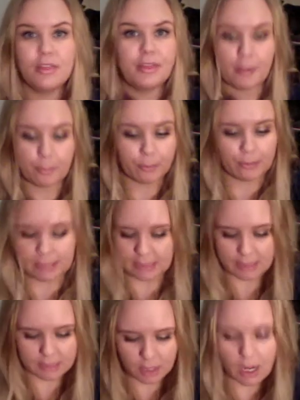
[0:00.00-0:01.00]
They're
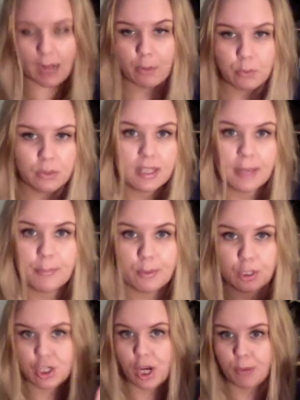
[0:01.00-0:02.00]
brilliant. I will say put
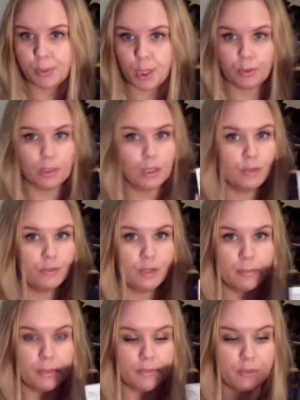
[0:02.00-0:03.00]
a top coat over
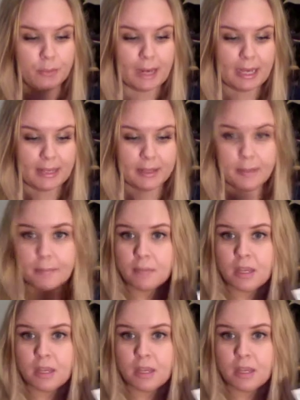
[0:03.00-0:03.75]
them if you buy them.